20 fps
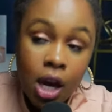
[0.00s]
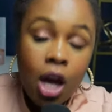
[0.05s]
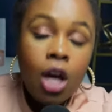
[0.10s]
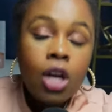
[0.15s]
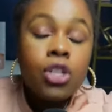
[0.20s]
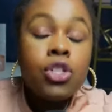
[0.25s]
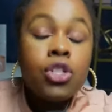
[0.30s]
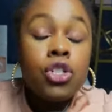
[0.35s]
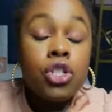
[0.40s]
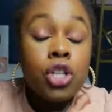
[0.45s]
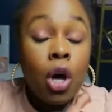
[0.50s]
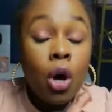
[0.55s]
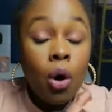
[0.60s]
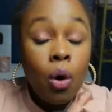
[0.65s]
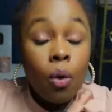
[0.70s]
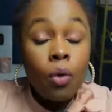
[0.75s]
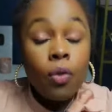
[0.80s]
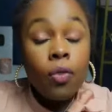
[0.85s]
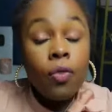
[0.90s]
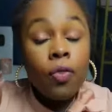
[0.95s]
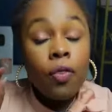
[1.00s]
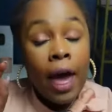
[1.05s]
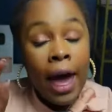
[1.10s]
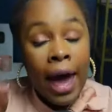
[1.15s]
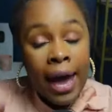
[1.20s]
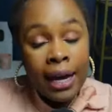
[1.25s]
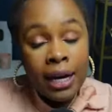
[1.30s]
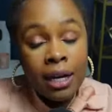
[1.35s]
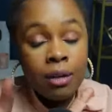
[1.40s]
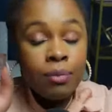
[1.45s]
So
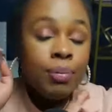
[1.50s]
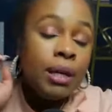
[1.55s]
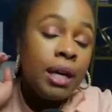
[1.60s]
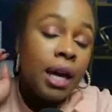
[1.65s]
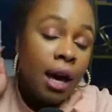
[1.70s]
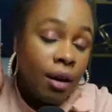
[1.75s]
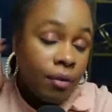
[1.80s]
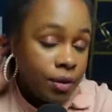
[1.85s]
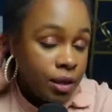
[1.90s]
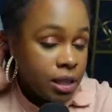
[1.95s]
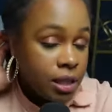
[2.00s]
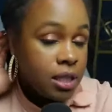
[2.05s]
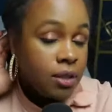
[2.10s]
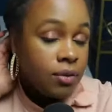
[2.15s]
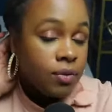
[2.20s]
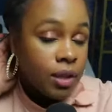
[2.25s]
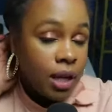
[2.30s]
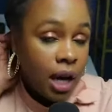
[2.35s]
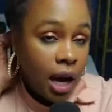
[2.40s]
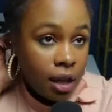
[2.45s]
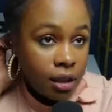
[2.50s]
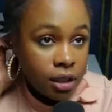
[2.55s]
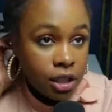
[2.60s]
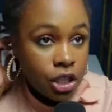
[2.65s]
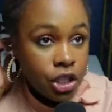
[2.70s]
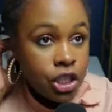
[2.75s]
that could be evidence of knowledge.